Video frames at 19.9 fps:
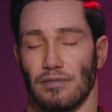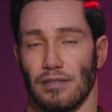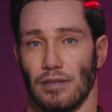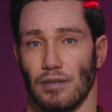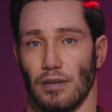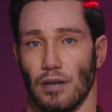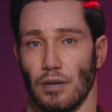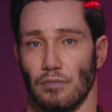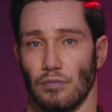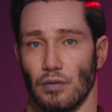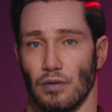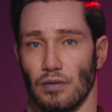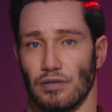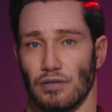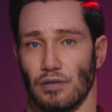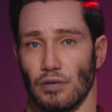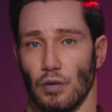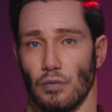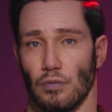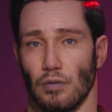and our
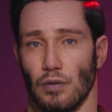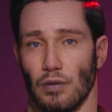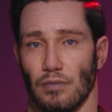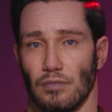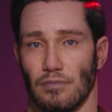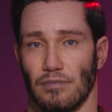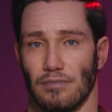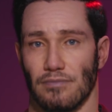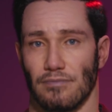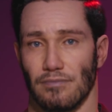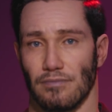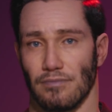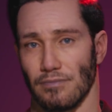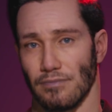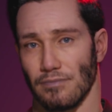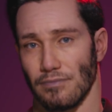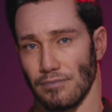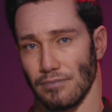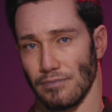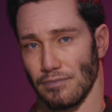personal growth.
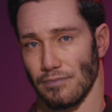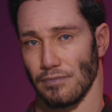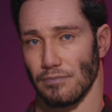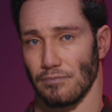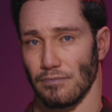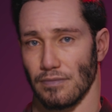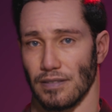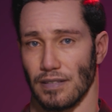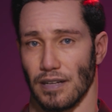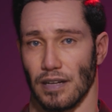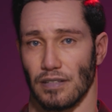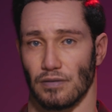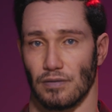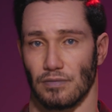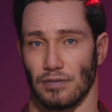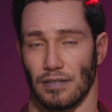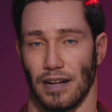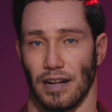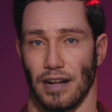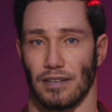Because
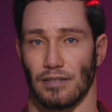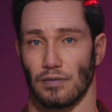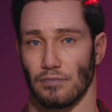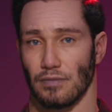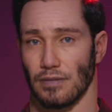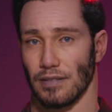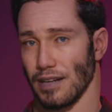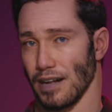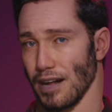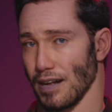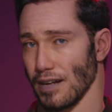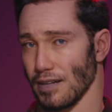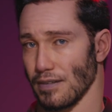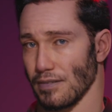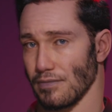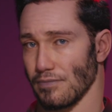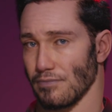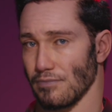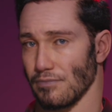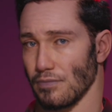at the end of the day,
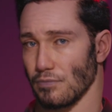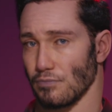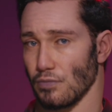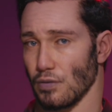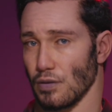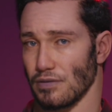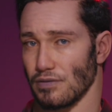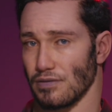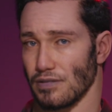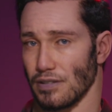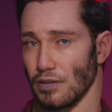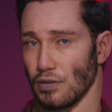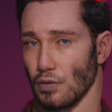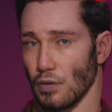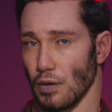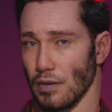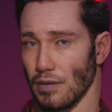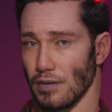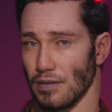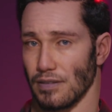the person you
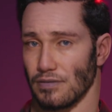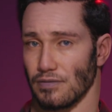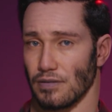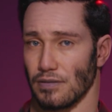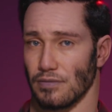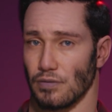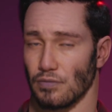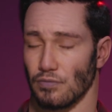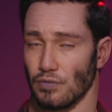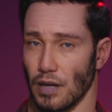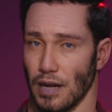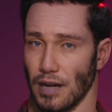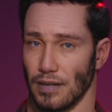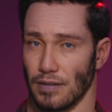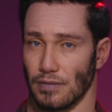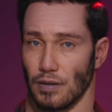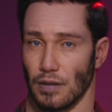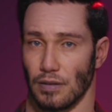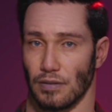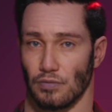are isn't
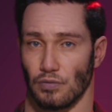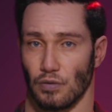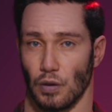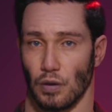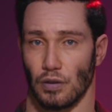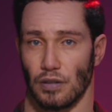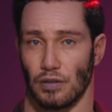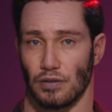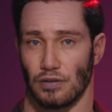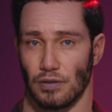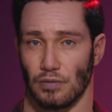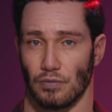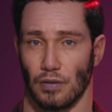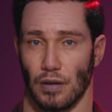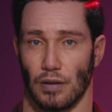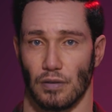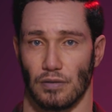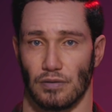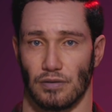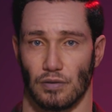defined by the photos you
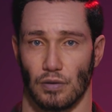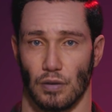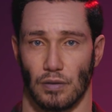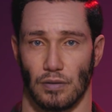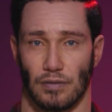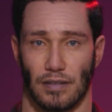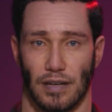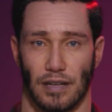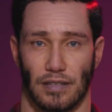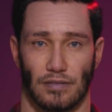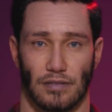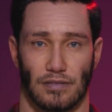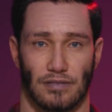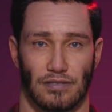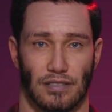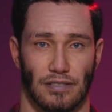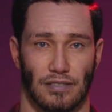post or the metrics you